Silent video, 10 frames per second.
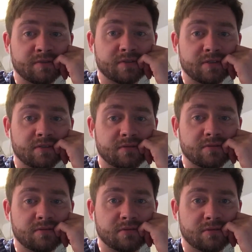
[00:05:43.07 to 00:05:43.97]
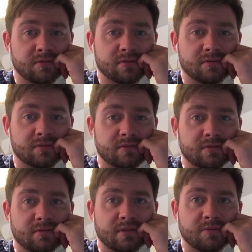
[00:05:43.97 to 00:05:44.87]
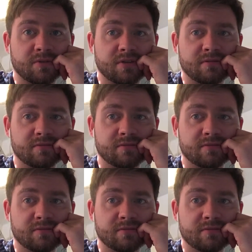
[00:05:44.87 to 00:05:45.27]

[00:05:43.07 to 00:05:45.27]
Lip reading: So yes, that'll be